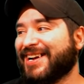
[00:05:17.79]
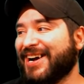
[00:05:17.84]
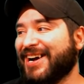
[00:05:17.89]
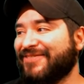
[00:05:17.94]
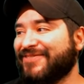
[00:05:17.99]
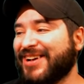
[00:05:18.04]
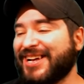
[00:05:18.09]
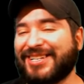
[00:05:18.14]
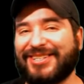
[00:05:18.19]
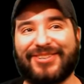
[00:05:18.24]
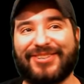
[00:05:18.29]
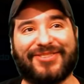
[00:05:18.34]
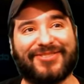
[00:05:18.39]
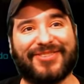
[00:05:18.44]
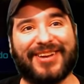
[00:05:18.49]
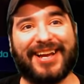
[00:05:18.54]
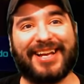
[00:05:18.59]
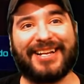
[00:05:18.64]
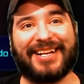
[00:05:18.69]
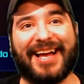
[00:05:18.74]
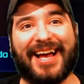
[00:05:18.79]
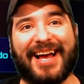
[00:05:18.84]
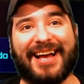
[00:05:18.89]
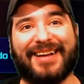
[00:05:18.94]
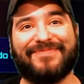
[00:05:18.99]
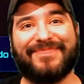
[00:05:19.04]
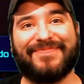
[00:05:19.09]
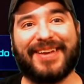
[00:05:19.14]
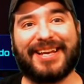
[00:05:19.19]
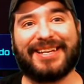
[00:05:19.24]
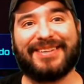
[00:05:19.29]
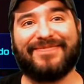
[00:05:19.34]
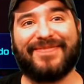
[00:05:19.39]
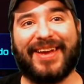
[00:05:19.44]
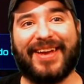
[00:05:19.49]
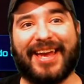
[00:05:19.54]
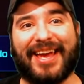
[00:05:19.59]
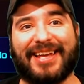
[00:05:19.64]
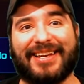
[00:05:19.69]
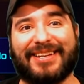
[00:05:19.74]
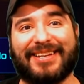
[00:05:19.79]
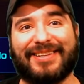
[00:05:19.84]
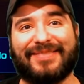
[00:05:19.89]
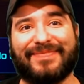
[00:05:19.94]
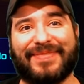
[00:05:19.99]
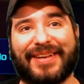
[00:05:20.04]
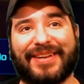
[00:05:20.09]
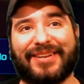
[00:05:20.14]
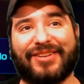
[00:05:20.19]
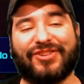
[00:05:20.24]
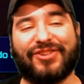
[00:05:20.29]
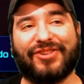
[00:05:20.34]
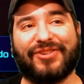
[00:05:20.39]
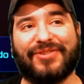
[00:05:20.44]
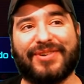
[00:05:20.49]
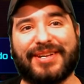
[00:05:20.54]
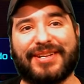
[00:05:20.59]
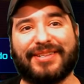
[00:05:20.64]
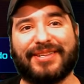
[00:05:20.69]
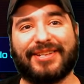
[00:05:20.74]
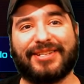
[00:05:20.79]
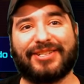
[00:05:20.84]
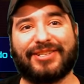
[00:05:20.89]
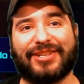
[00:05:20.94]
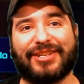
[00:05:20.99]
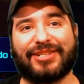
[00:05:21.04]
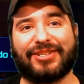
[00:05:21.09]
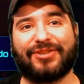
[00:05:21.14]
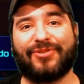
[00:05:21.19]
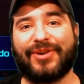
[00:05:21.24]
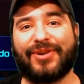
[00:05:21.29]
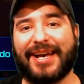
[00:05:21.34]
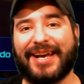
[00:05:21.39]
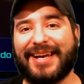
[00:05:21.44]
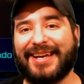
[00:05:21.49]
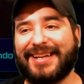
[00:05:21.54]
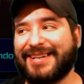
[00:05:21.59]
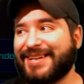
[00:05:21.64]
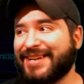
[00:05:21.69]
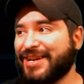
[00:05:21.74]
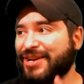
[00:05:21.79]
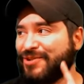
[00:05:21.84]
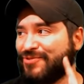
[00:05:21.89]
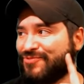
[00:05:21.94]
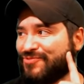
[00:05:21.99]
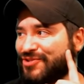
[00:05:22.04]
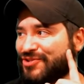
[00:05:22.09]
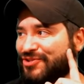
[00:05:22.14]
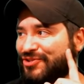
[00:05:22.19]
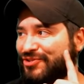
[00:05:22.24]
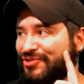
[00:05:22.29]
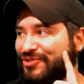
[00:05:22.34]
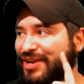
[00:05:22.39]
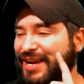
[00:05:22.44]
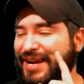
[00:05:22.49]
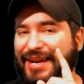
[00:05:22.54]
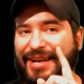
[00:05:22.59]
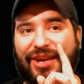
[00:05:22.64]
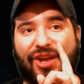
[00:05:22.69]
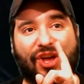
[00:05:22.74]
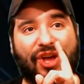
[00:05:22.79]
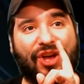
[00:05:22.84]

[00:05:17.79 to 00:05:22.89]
I'm not too great at Mega Man. But you know what? Let's let's go ahead. We're gonna try